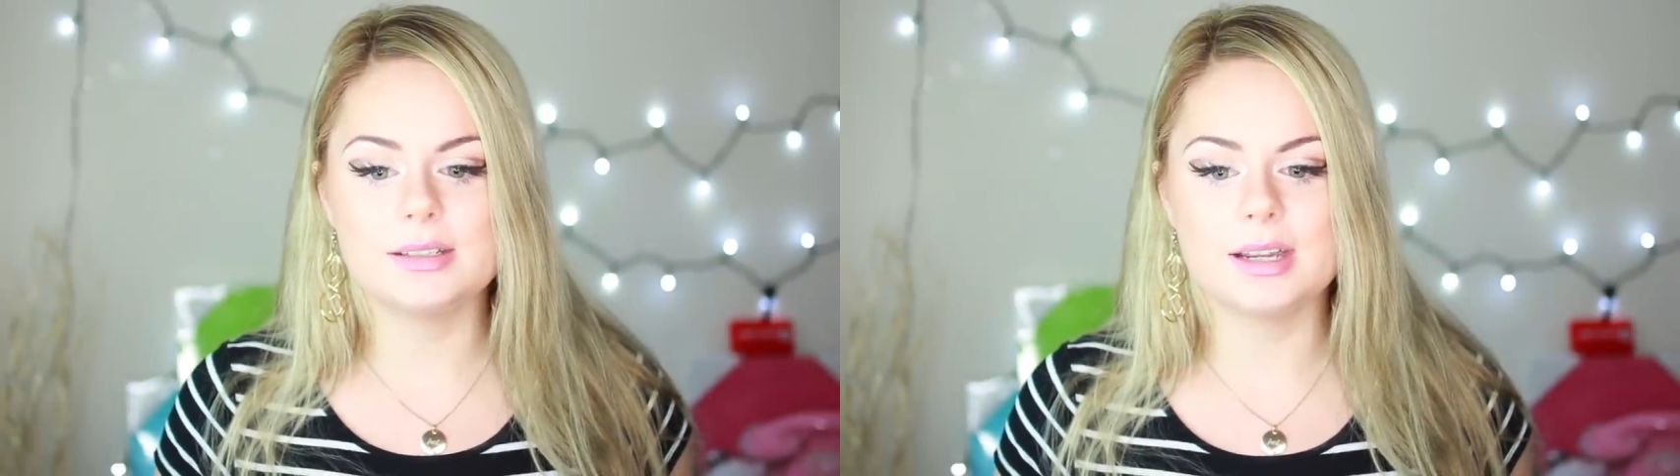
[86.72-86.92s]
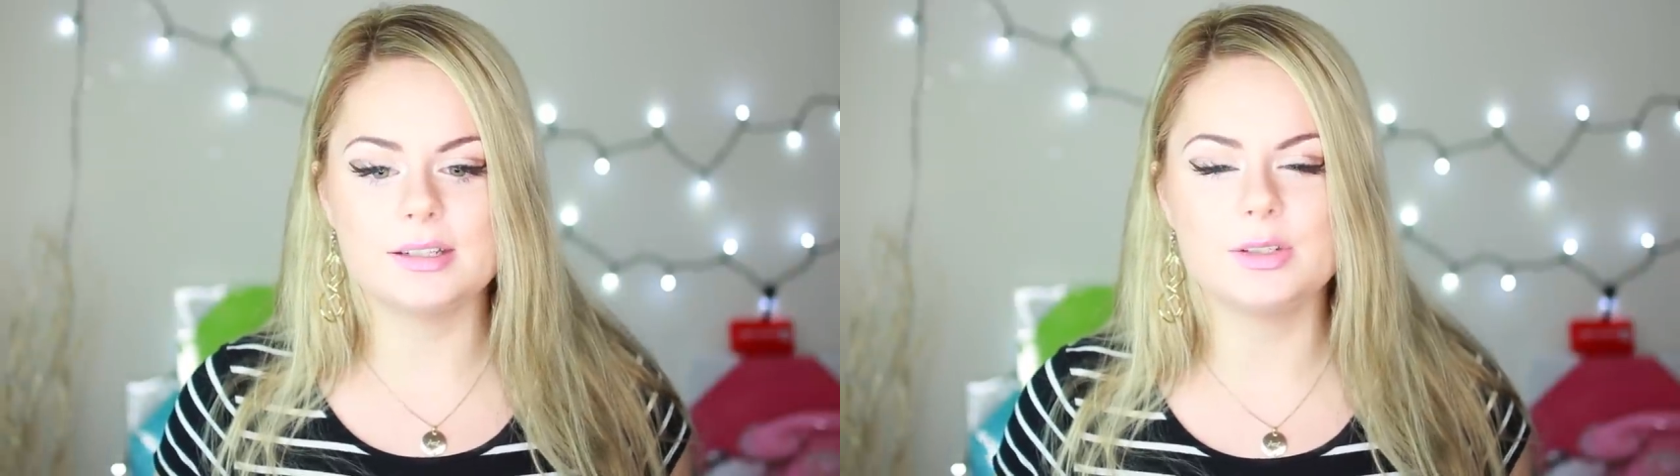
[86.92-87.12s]

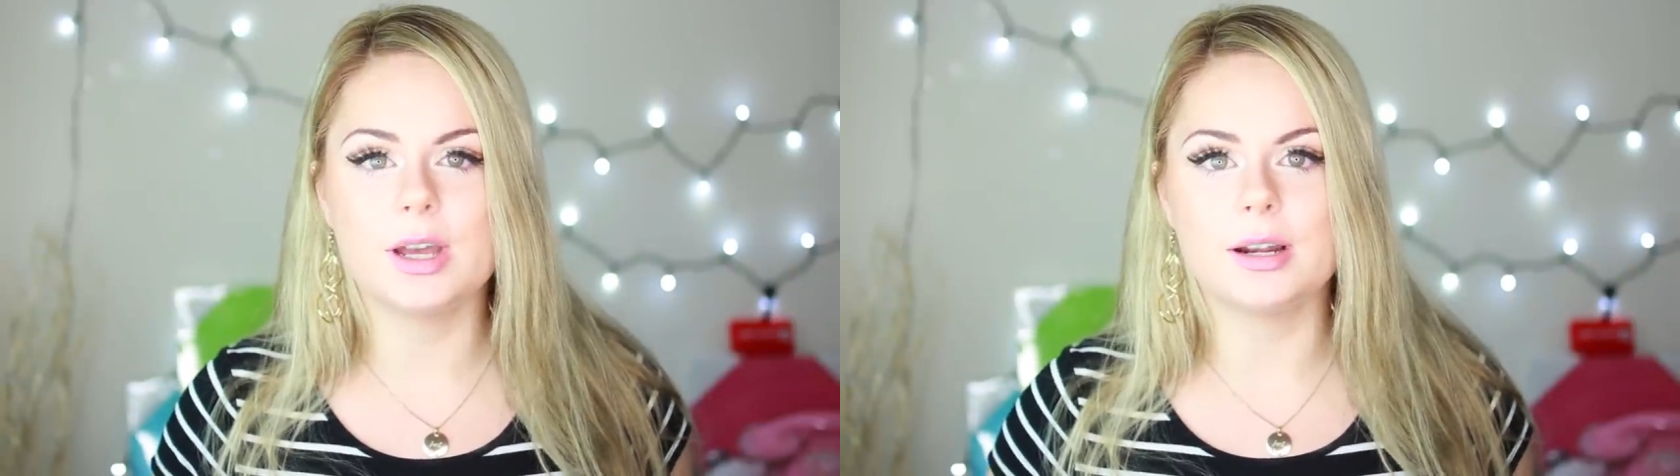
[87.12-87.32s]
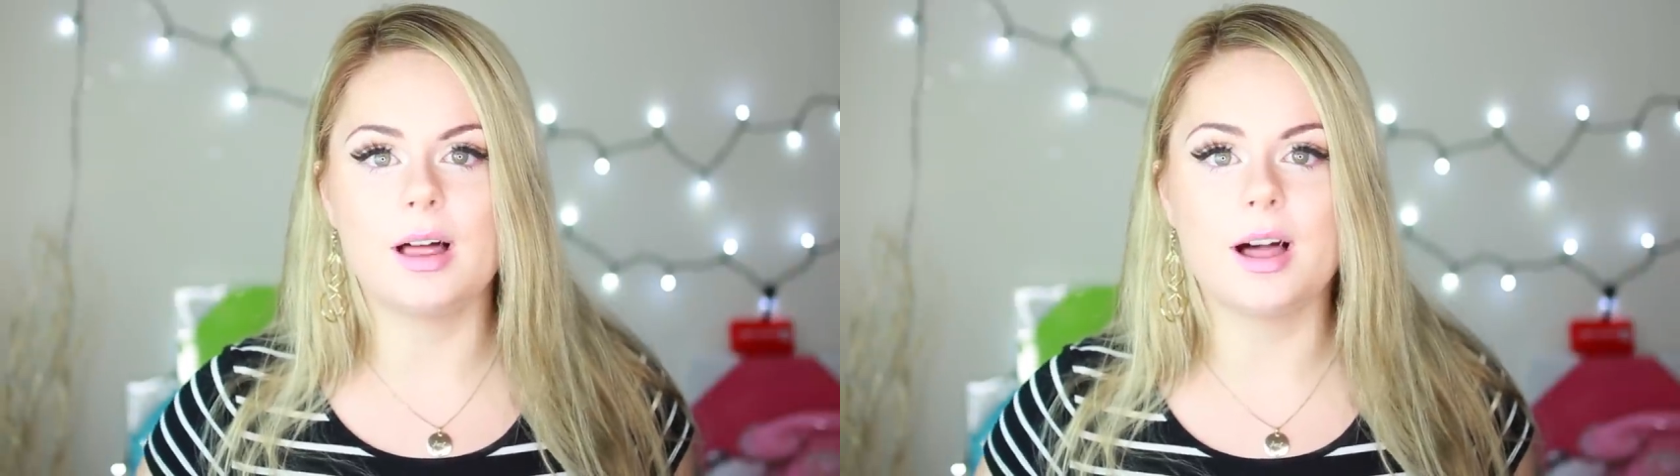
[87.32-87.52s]
then you
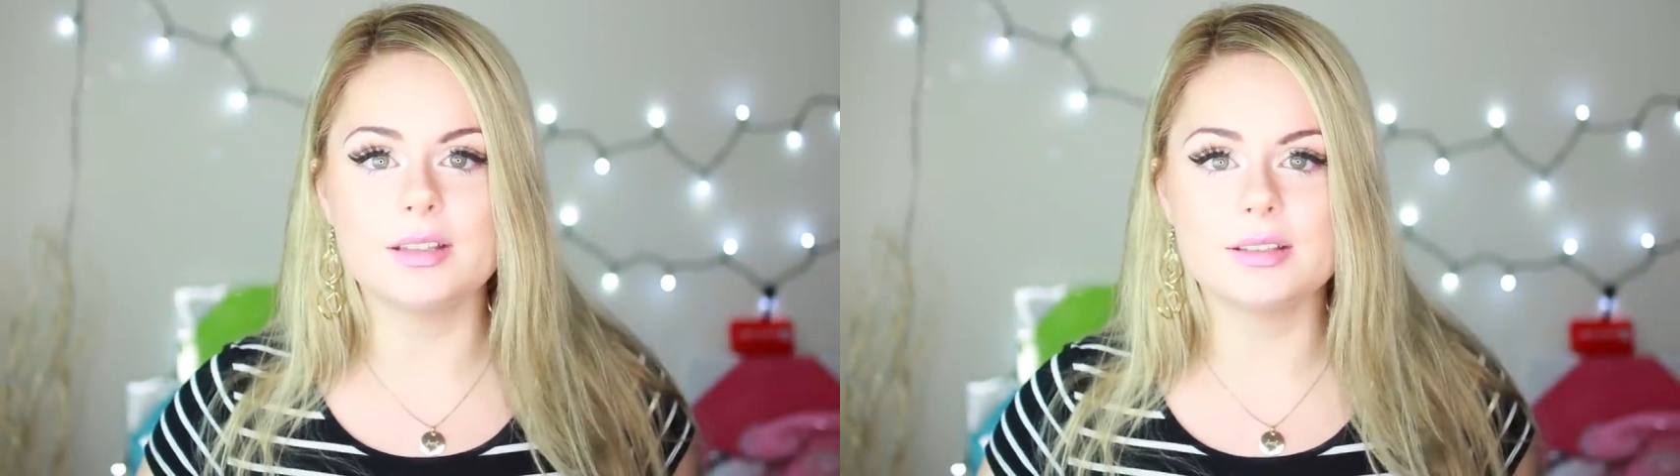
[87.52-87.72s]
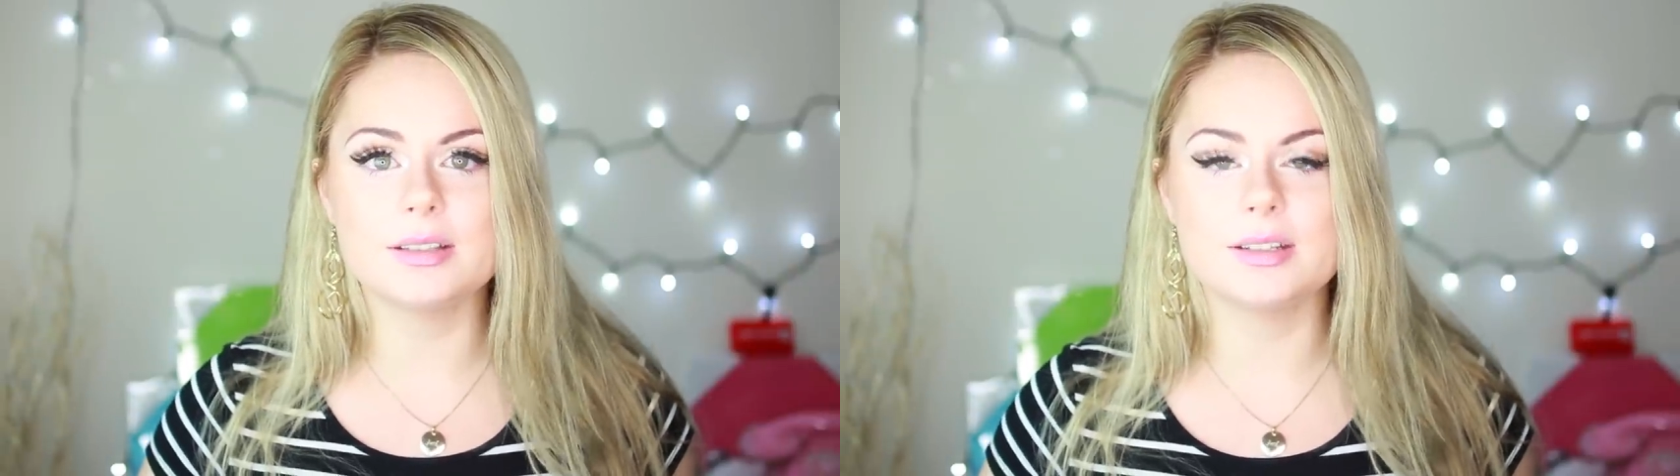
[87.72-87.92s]
get
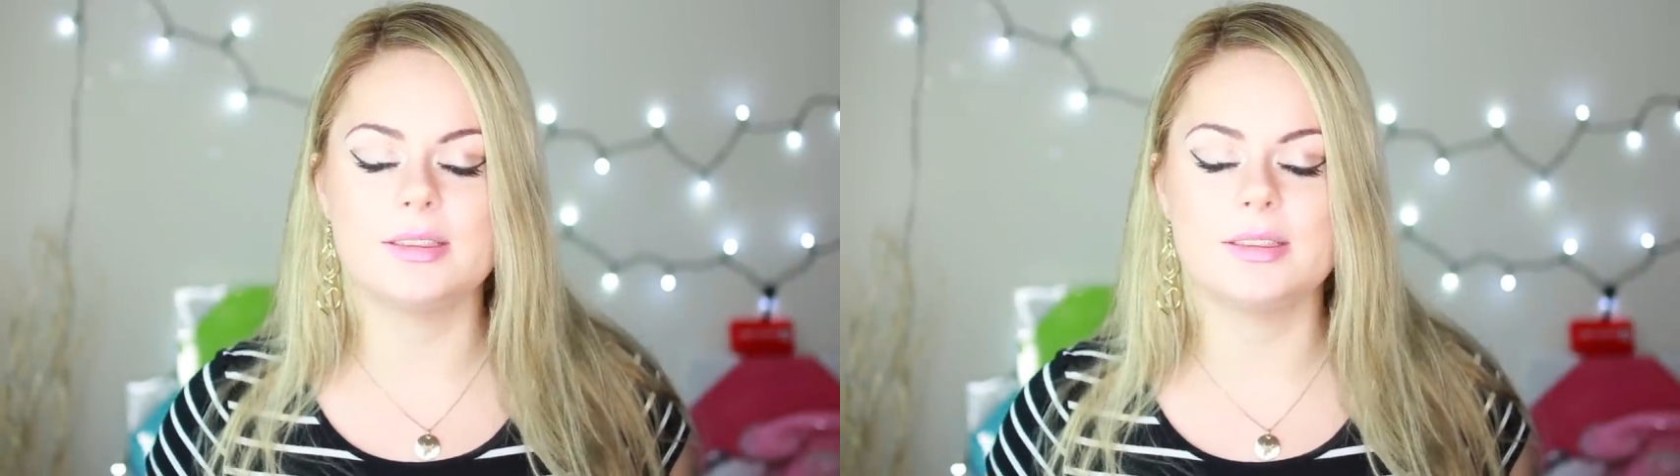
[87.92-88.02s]
lost.